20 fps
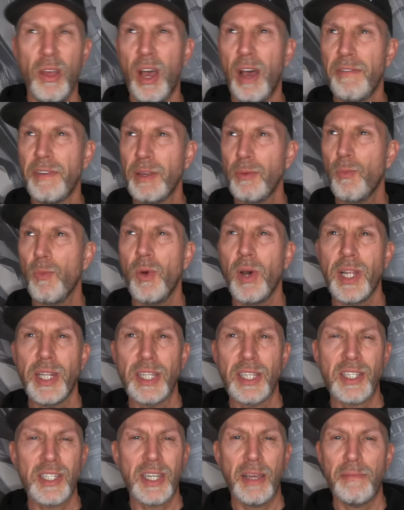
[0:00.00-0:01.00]
I think,
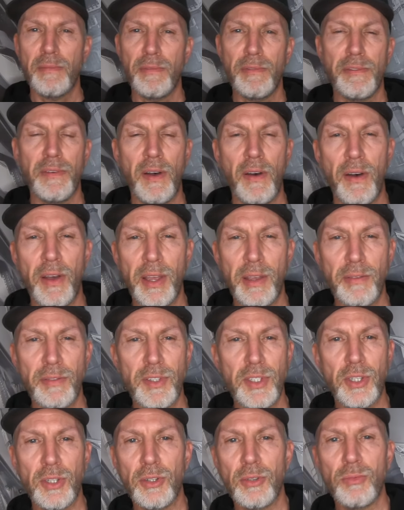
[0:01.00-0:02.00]
175
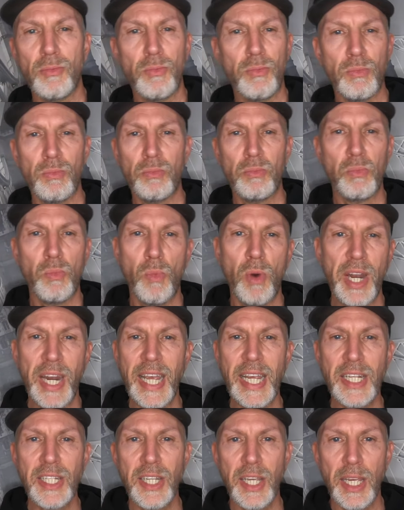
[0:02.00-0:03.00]
to
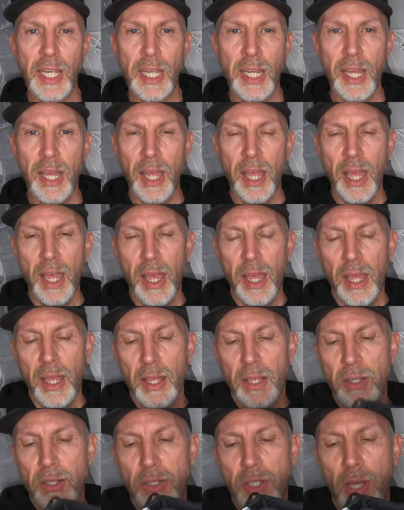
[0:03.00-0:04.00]
180.
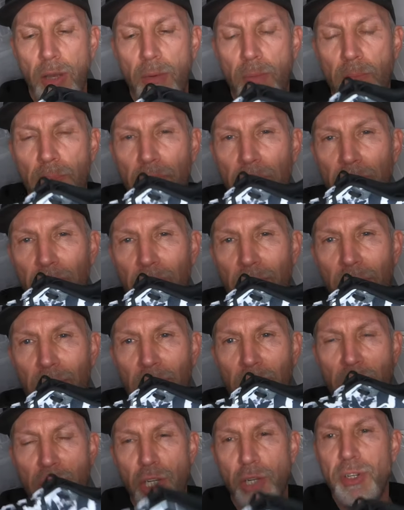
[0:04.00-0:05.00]
So
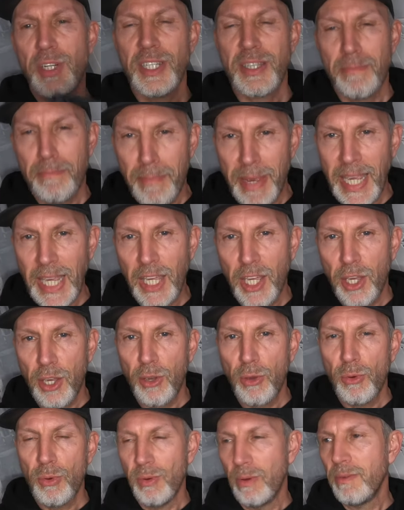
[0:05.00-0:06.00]
the shoe doesn't make
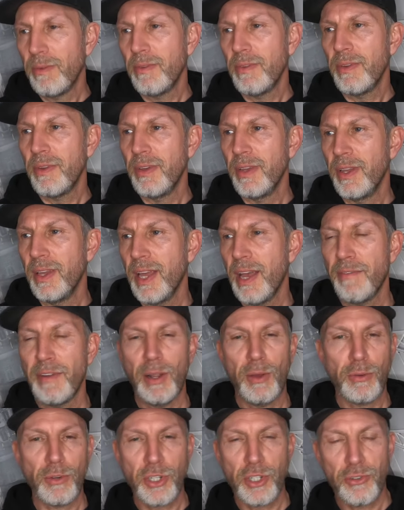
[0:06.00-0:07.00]
you have a
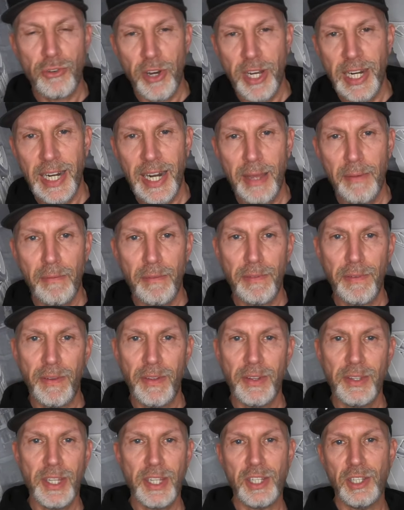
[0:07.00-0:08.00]
longer stride length,
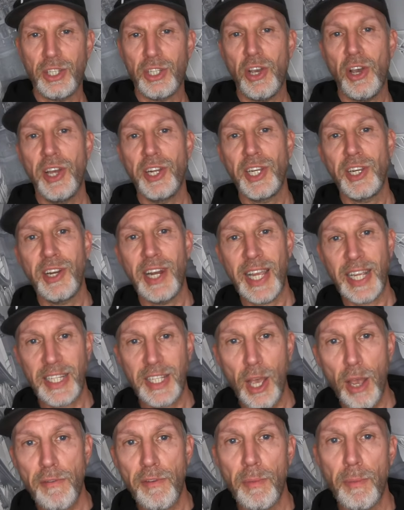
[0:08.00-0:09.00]
doesn't turn your legs
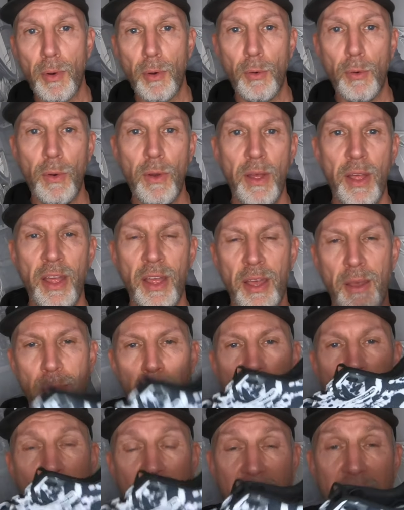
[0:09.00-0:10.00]
over more,
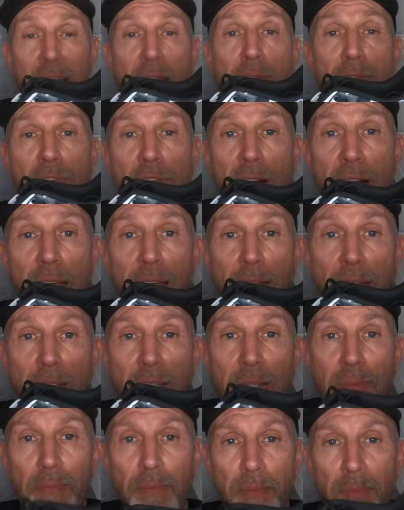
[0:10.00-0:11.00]
but it saves your
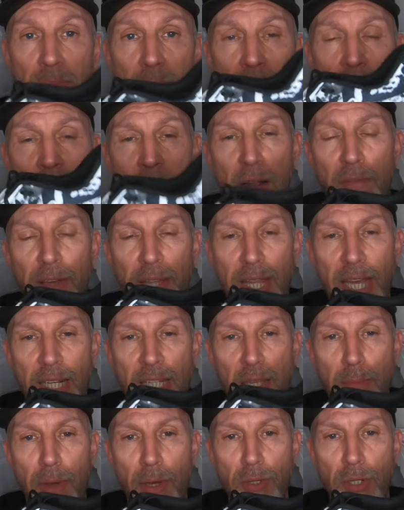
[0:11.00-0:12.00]
legs. And I think that's
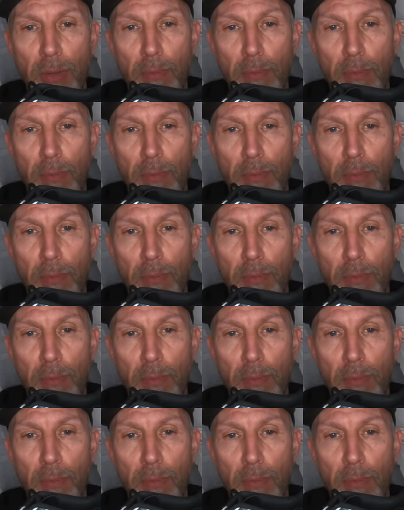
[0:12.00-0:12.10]
the most